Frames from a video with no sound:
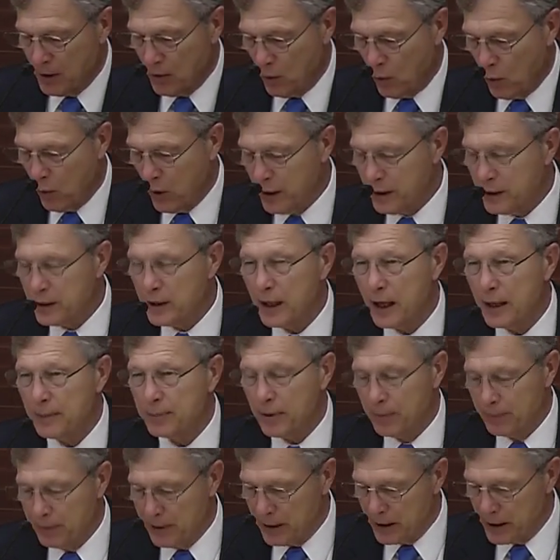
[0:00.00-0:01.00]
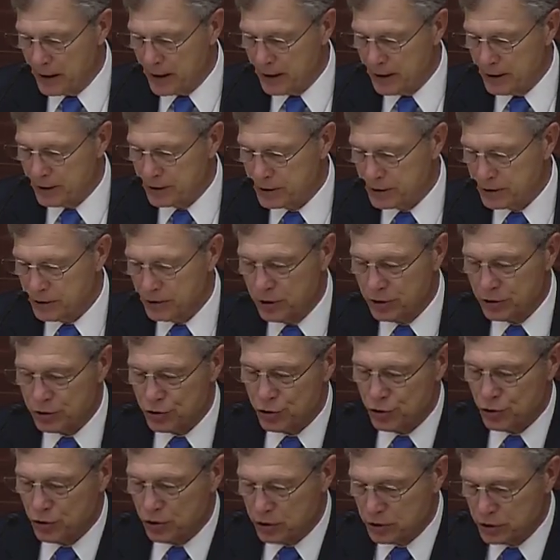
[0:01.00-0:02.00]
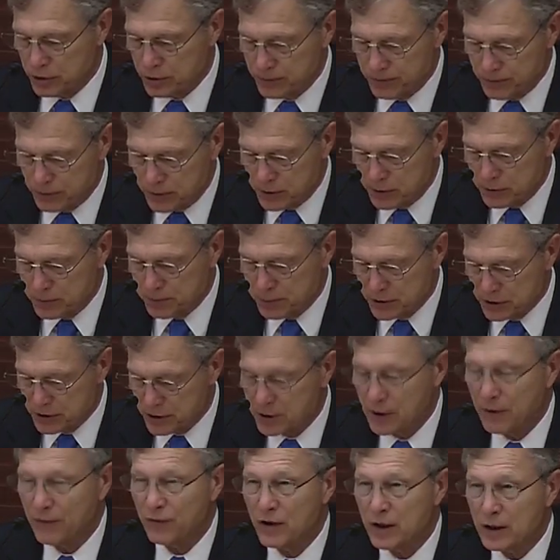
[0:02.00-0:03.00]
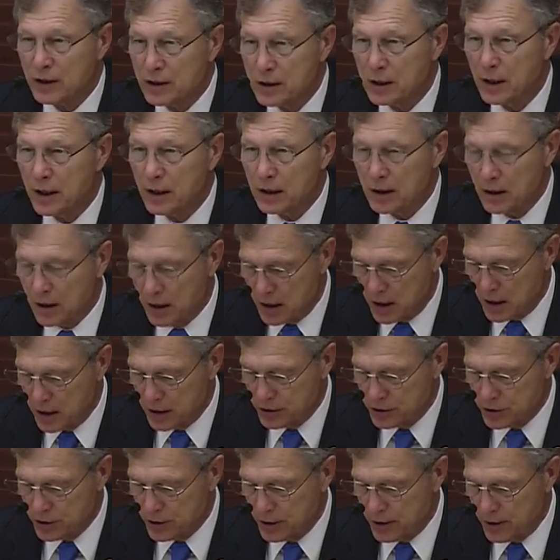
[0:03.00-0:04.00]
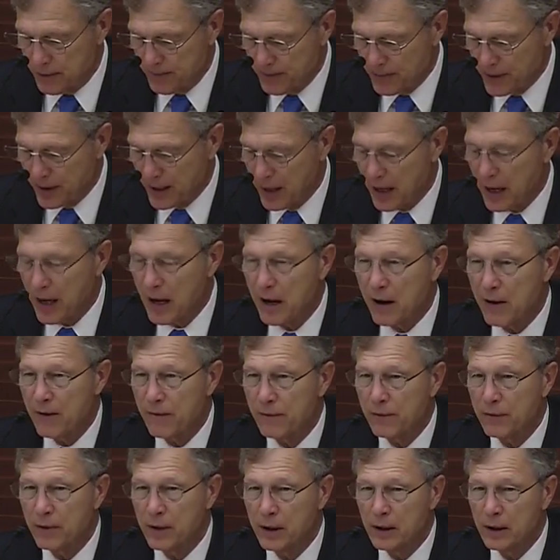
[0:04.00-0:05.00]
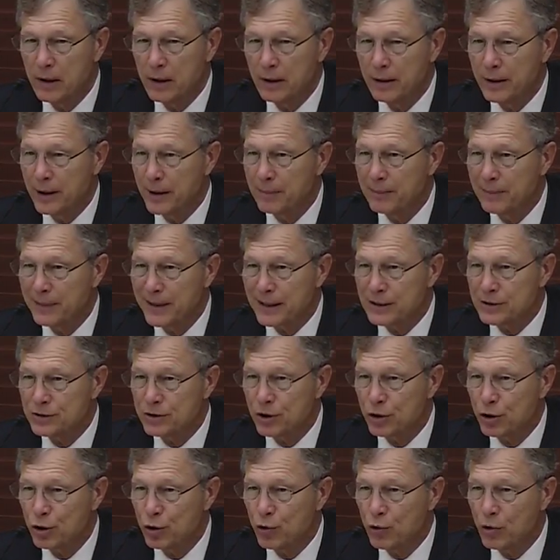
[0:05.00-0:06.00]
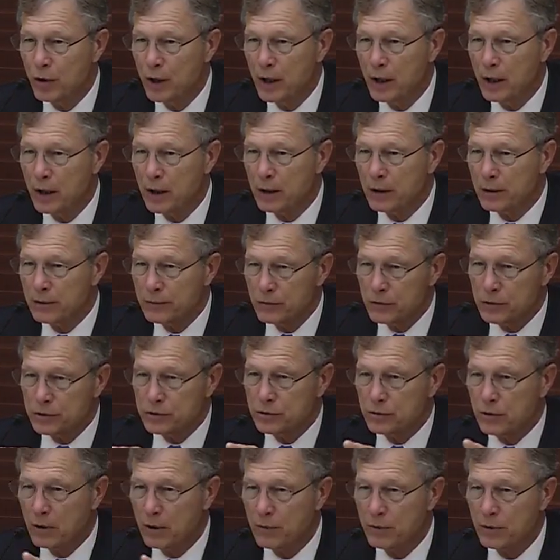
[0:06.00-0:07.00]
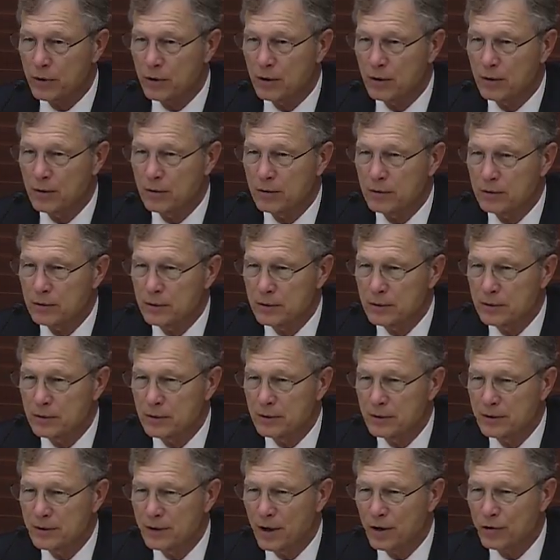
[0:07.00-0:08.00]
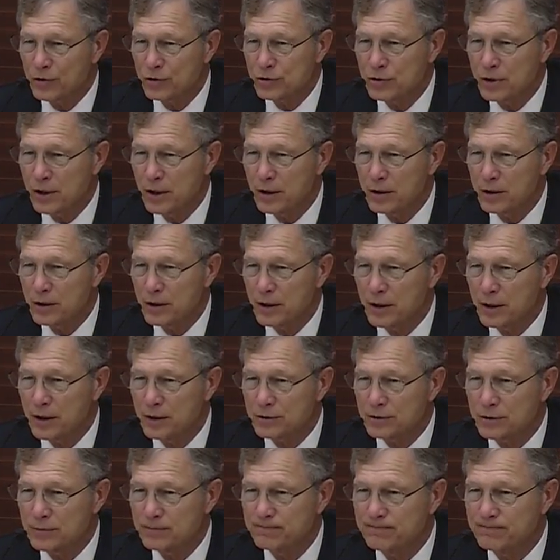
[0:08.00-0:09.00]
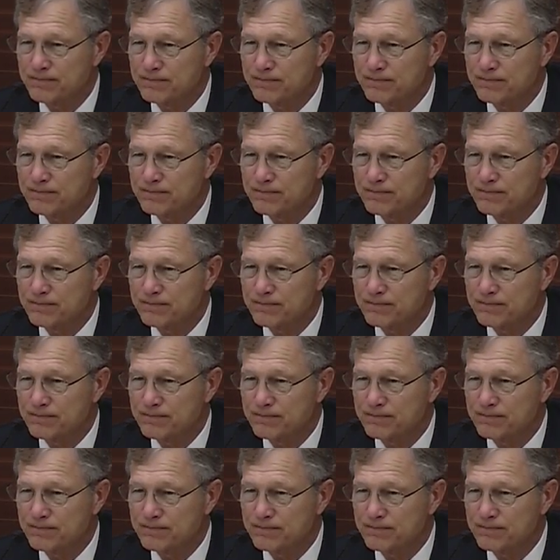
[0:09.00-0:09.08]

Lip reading: What capabilities does your specific technology have that makes it unique? We'll start with you, Dr. Chang-Diaz.